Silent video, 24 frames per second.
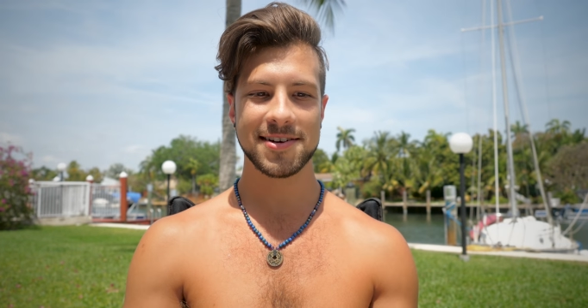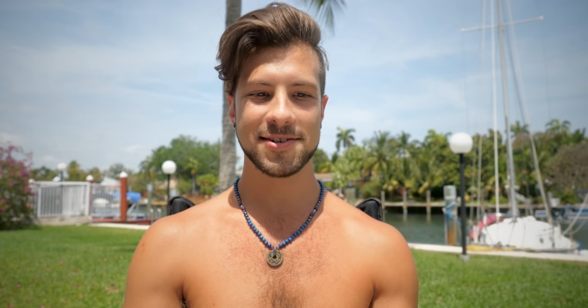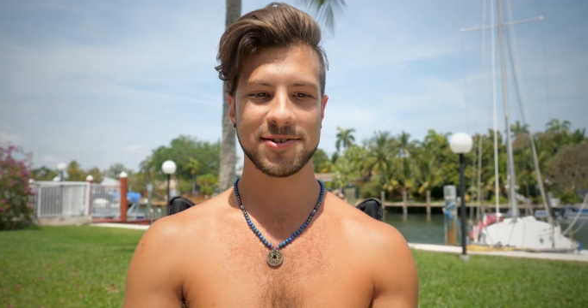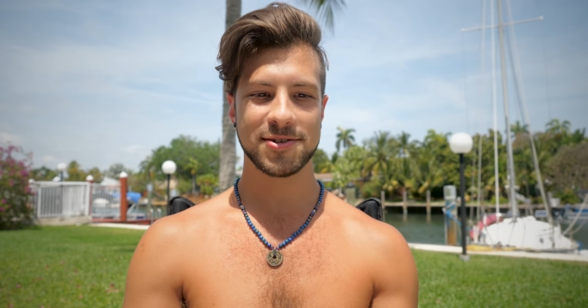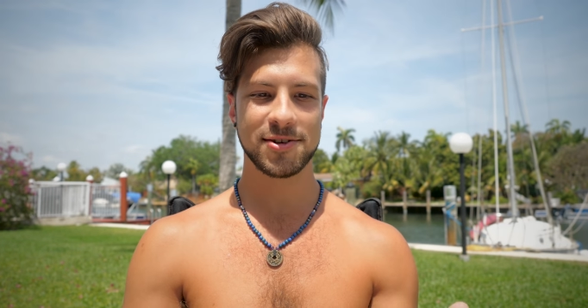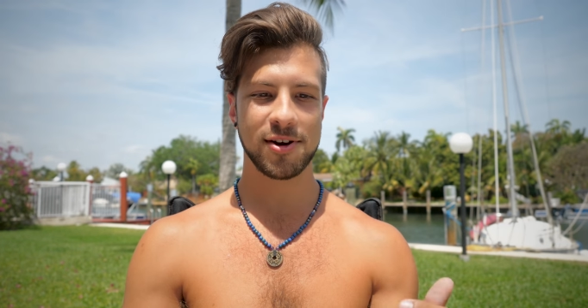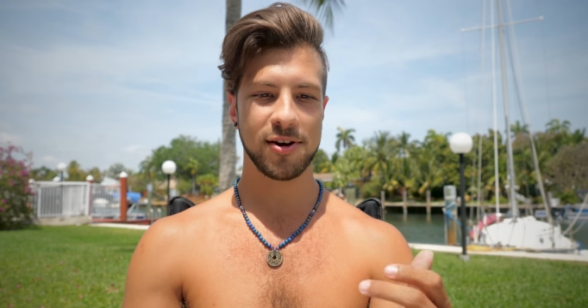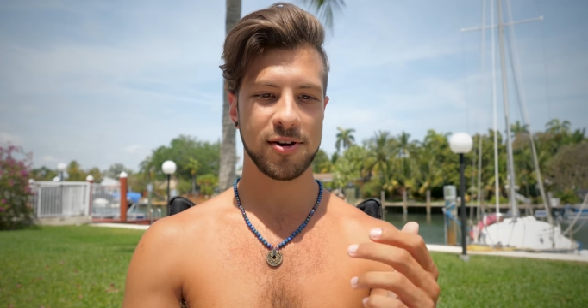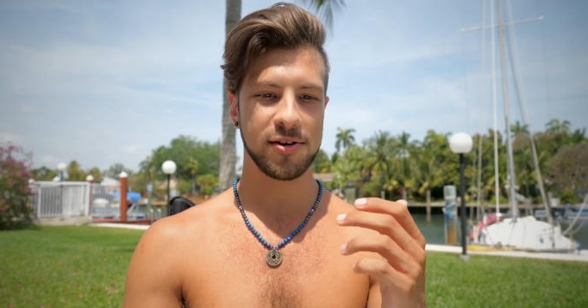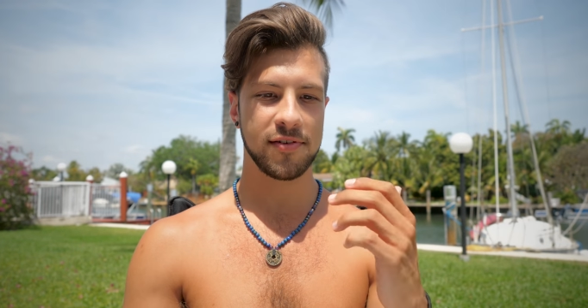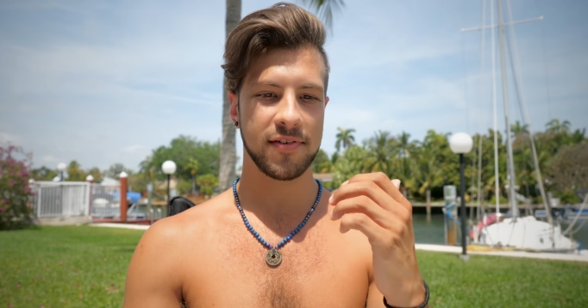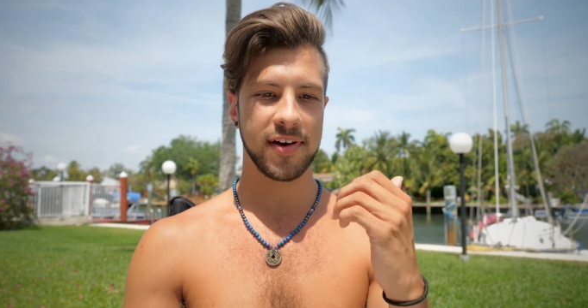
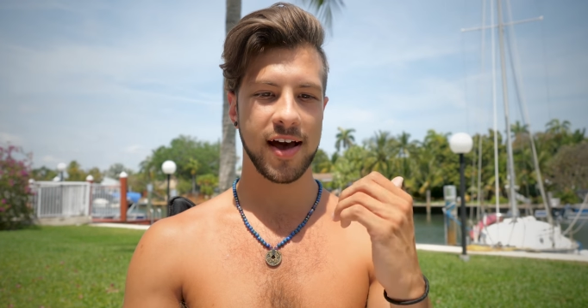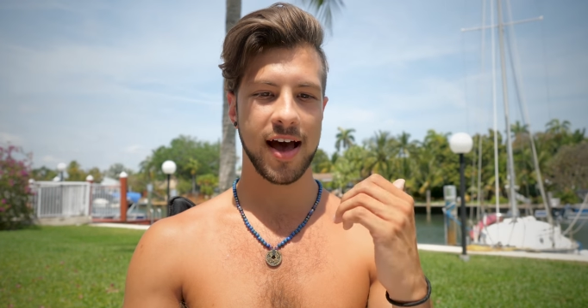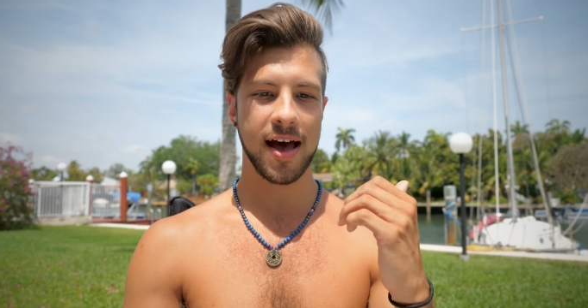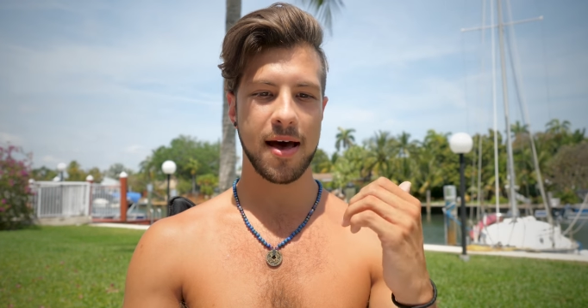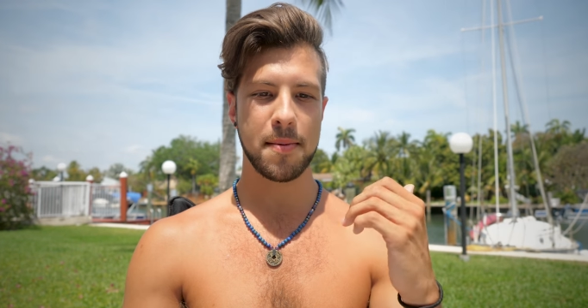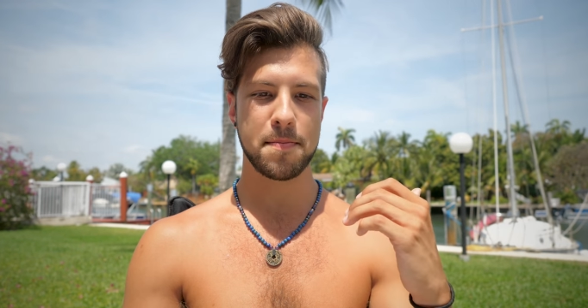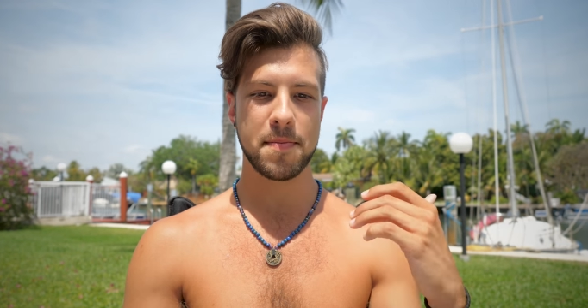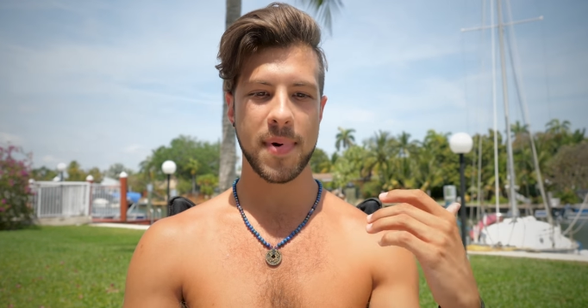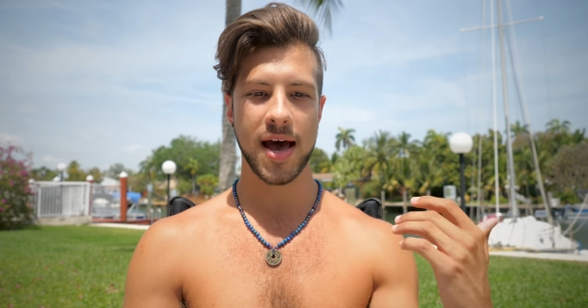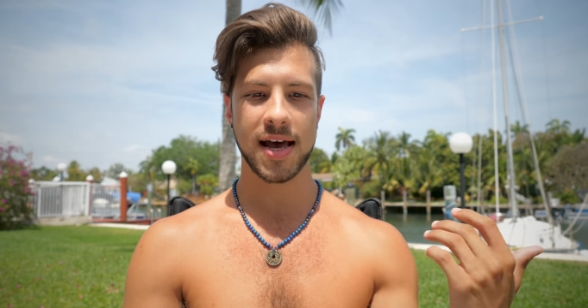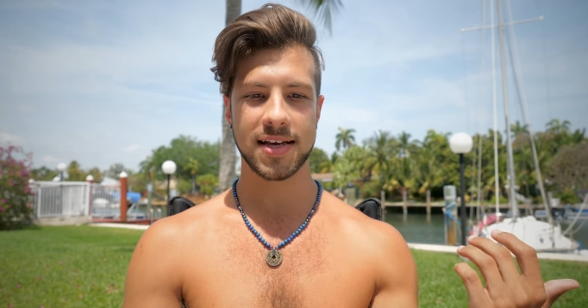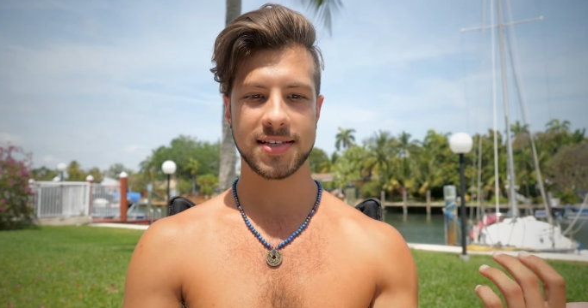So you've
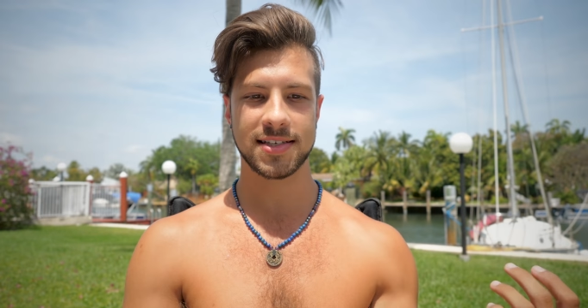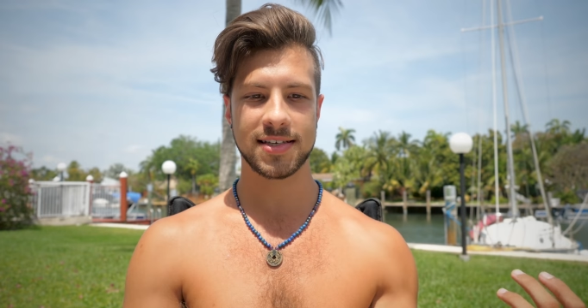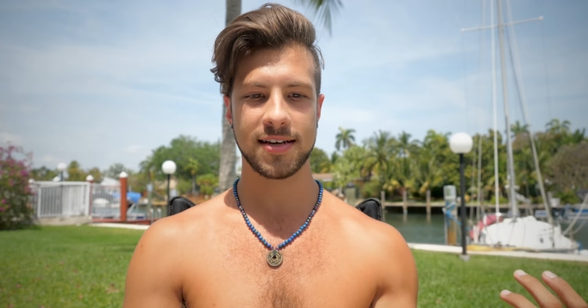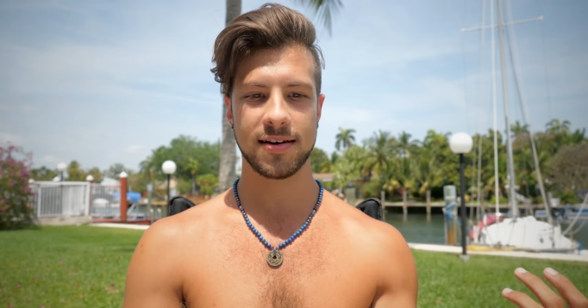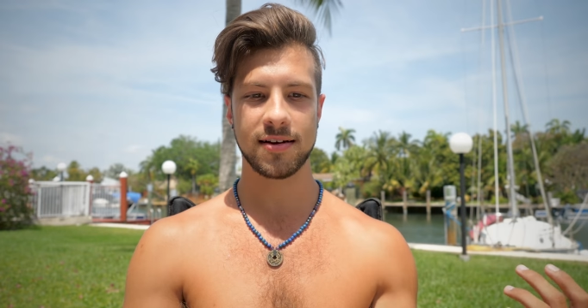got mast